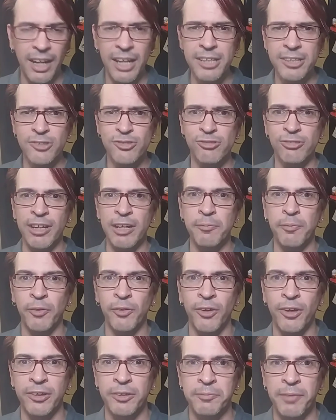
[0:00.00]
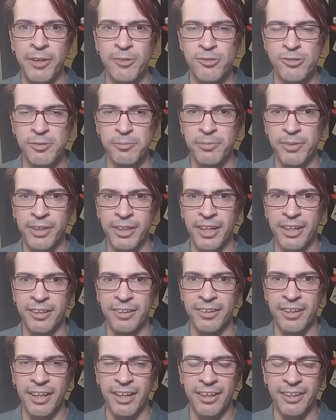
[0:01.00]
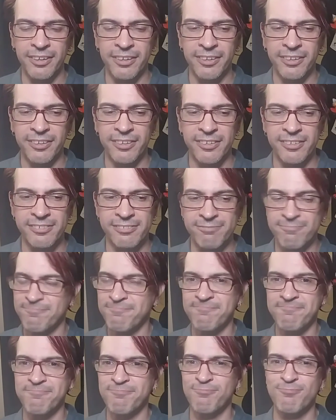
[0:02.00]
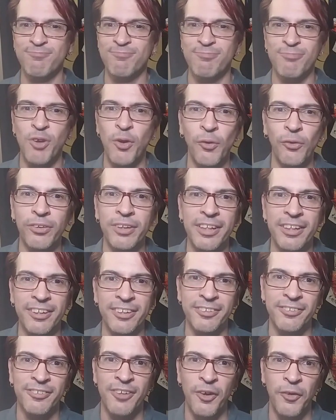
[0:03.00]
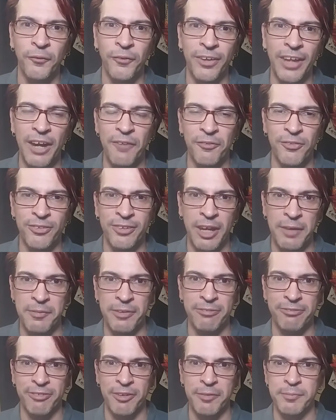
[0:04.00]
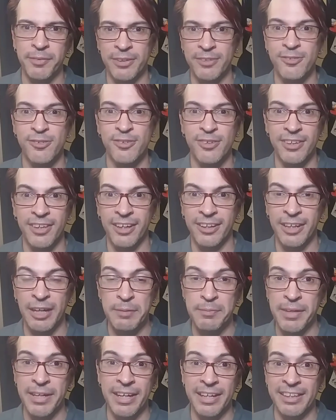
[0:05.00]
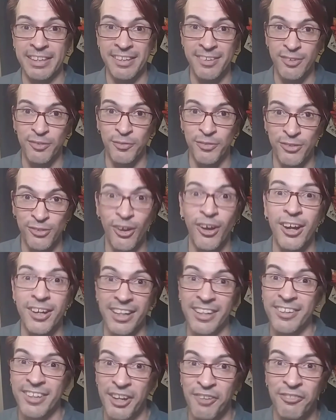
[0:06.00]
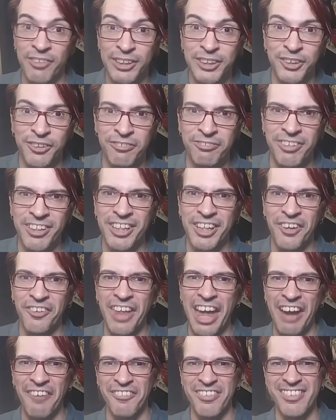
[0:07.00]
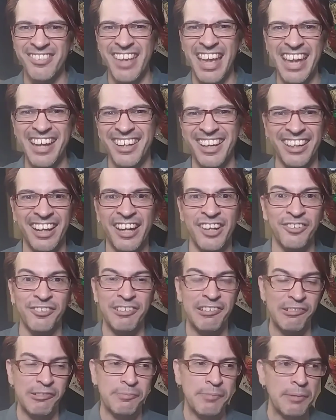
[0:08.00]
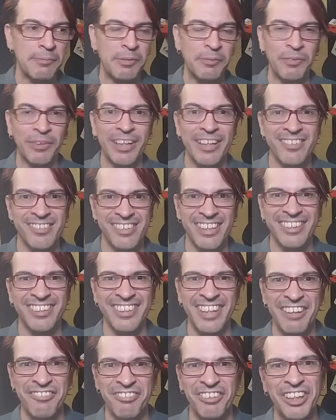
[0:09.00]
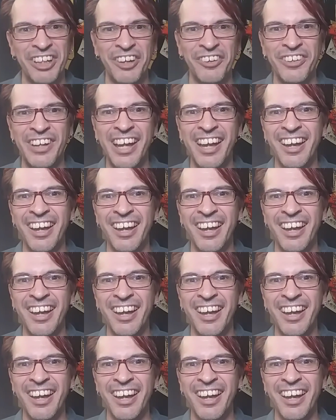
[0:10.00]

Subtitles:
just rambled on about something and totally didn't know where that was coming from, didn't see that coming, and this was not in the original video that was taken. I don't even remember what I said in that video.